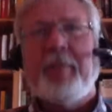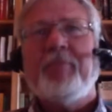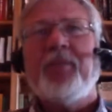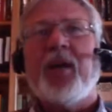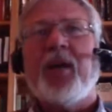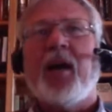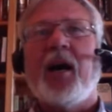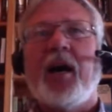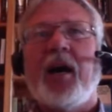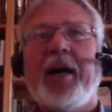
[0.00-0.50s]

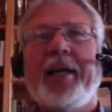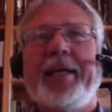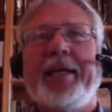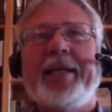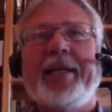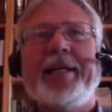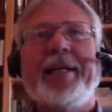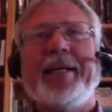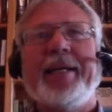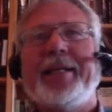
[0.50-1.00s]
Uh,
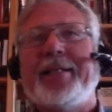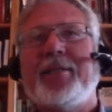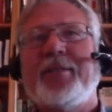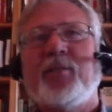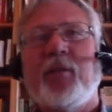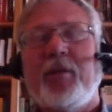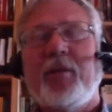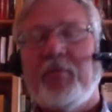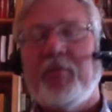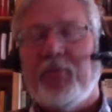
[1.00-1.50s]
he has
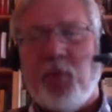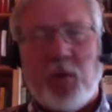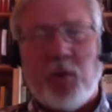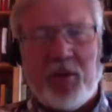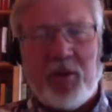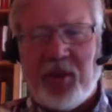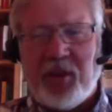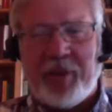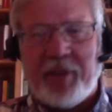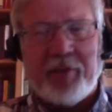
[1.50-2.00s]
written
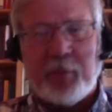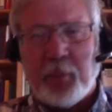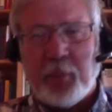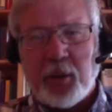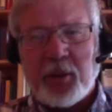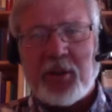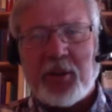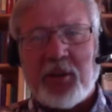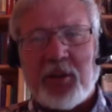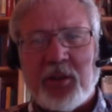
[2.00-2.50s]
47
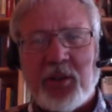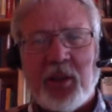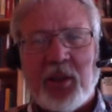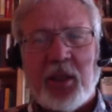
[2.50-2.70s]
books.